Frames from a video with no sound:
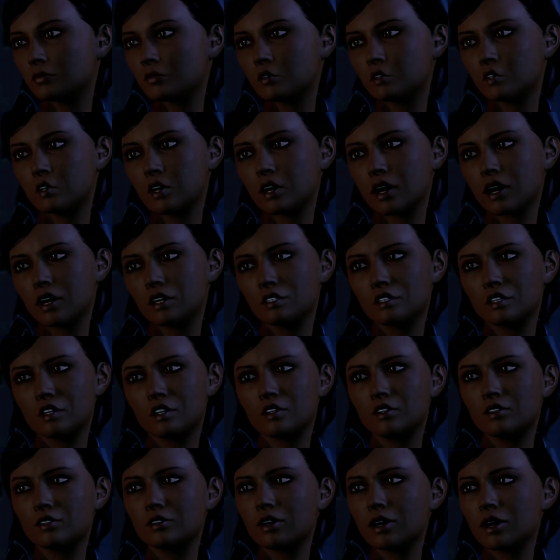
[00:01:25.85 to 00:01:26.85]
Wait,
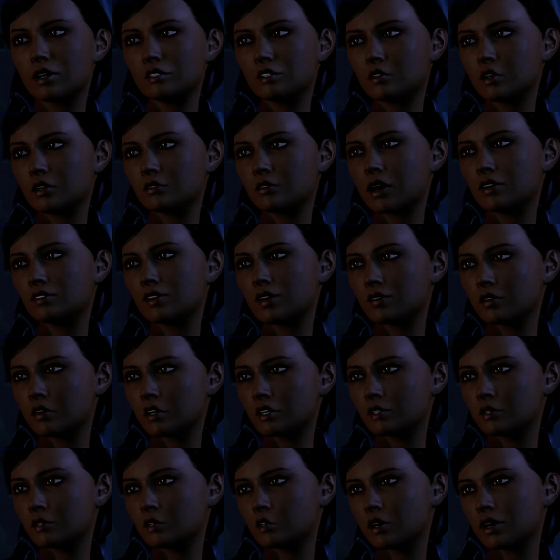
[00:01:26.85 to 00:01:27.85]
since when does a
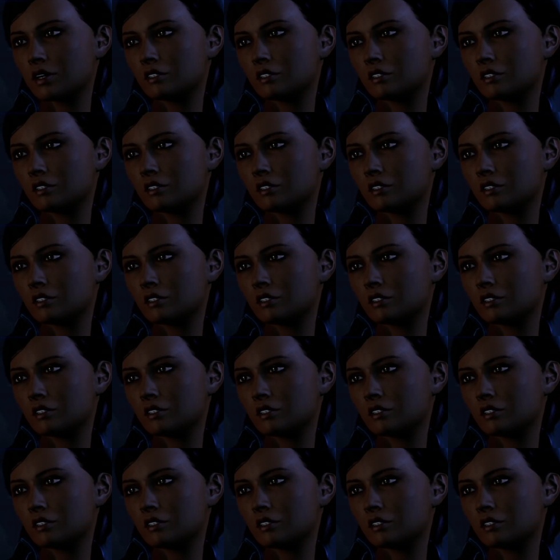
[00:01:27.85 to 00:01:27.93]
virtual